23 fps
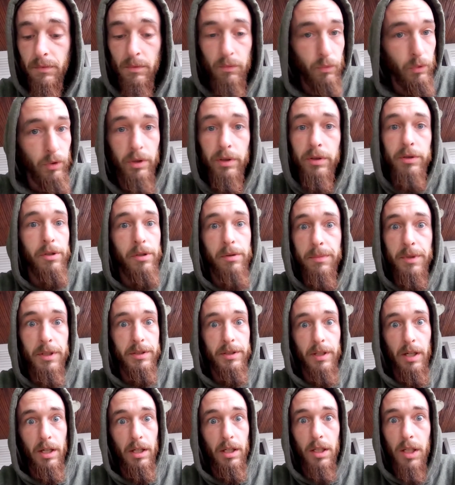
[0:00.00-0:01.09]
I'm willing to admit
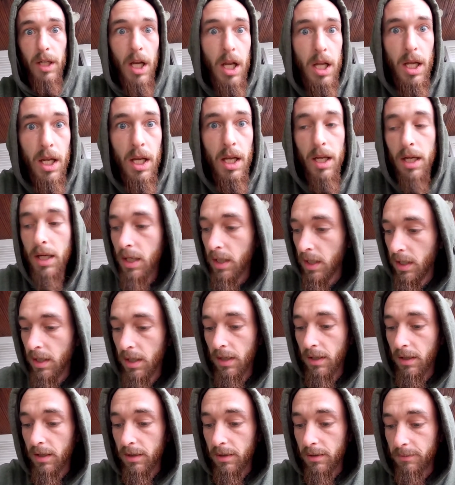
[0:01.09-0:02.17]
that.
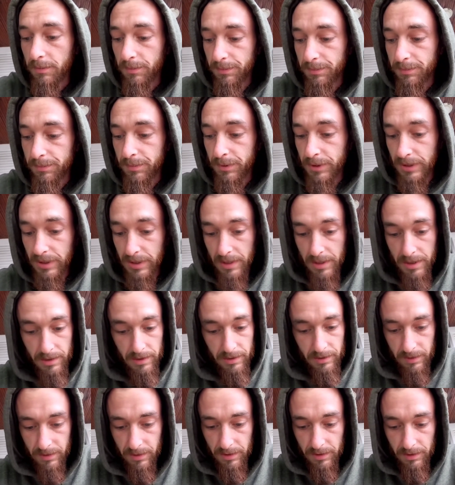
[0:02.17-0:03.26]
But
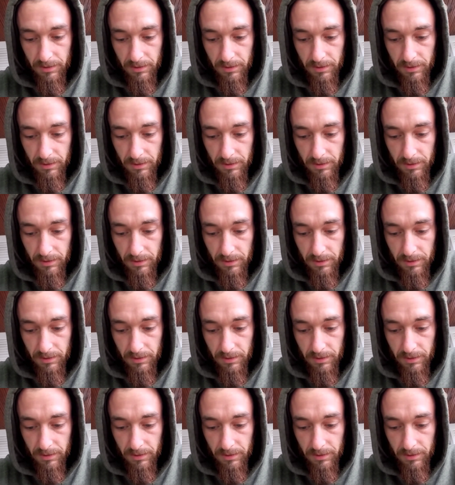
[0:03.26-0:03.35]
that's that's